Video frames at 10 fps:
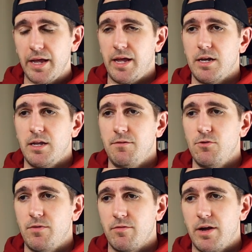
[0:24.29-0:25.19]
And if
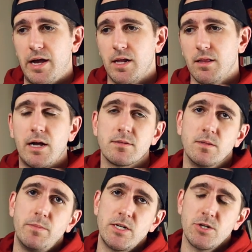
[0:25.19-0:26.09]
you've ever had a class
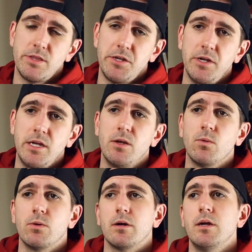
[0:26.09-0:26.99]
in measure theory
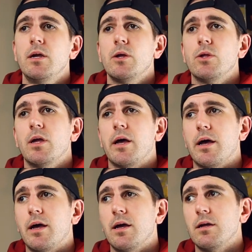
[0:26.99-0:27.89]
or
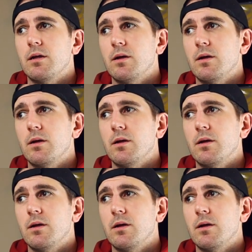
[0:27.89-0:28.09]
uh,